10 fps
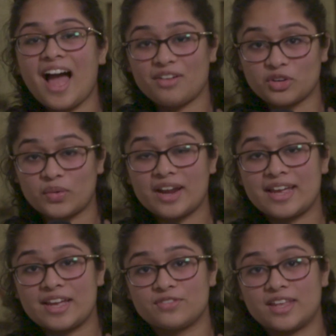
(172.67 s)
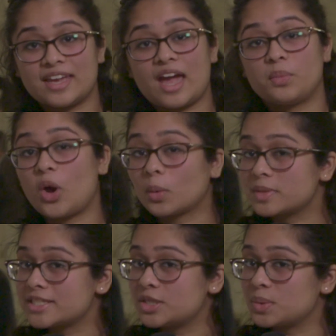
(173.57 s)
Have a great evening, and we hope
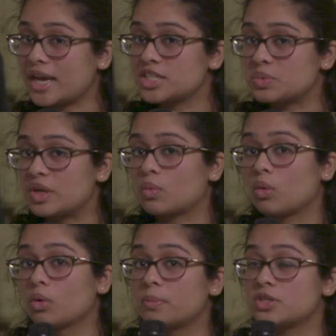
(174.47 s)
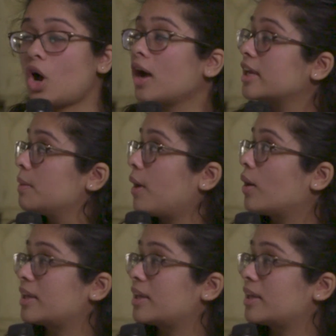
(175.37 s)
to see you next week where we'll be talking about